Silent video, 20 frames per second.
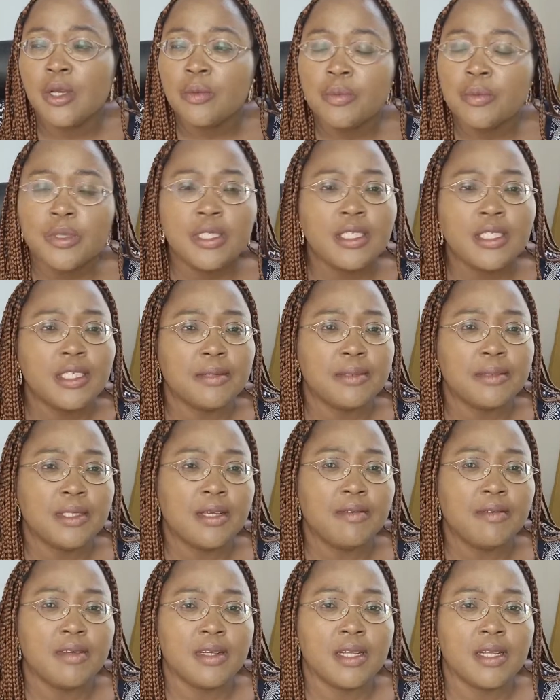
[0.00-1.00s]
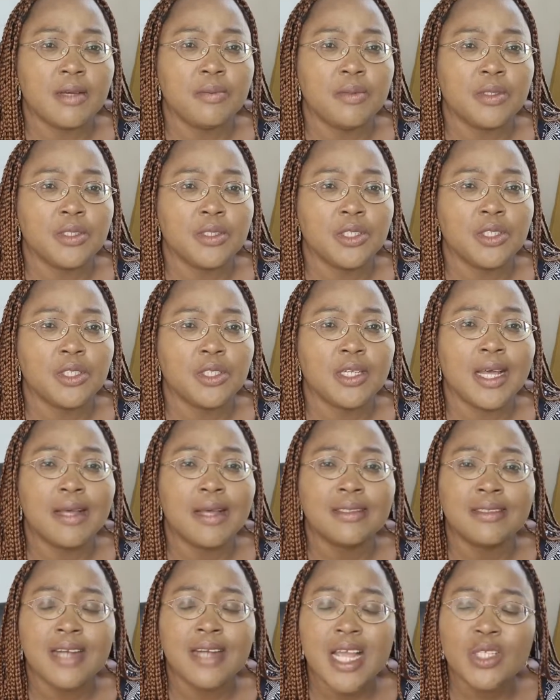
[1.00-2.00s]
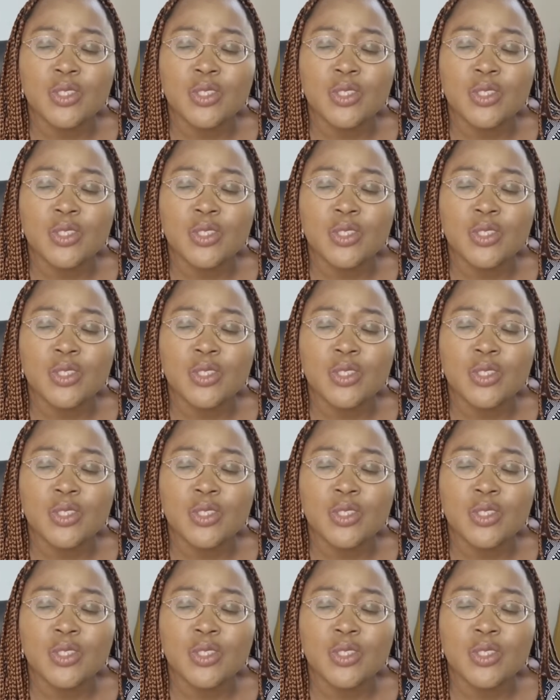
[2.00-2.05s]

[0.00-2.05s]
putting themselves in that position and try